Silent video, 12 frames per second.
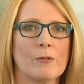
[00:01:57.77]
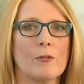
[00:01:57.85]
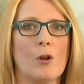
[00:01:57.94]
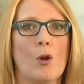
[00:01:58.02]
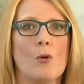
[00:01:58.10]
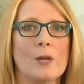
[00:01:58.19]

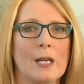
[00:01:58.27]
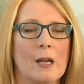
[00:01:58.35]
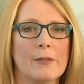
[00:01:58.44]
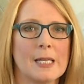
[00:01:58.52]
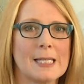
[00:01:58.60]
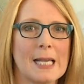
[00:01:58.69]
cloning
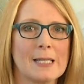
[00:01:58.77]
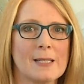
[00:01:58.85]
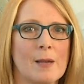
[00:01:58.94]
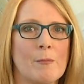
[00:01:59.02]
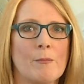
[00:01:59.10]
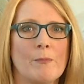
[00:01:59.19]
out the exact
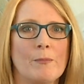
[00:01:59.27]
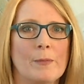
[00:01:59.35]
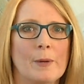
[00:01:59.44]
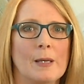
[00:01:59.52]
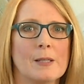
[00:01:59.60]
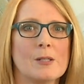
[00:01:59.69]
same
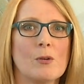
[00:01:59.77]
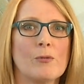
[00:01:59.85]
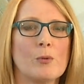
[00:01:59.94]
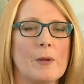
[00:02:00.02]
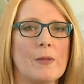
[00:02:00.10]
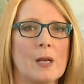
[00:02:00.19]

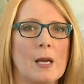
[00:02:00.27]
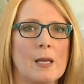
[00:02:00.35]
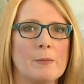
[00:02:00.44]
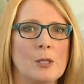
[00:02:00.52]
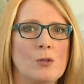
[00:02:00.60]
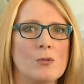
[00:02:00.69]
software that I
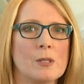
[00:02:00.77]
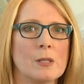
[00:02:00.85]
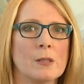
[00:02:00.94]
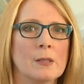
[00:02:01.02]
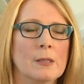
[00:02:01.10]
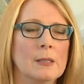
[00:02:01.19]
had been
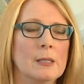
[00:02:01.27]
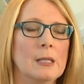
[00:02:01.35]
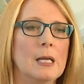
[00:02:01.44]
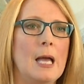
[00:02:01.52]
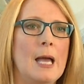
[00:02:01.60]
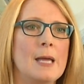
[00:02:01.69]
using.
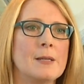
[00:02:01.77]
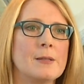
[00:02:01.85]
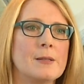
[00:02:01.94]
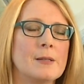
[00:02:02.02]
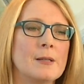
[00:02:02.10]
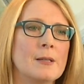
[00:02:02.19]
And